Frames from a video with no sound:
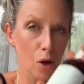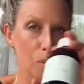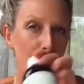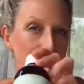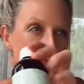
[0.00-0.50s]

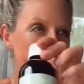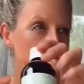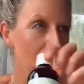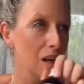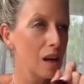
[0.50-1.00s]
Herbal
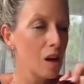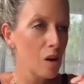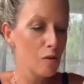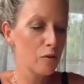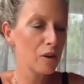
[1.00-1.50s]
Cleanse
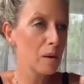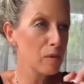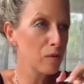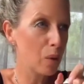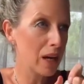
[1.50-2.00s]
for a
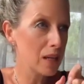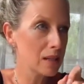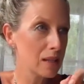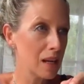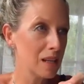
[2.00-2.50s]
number of weeks.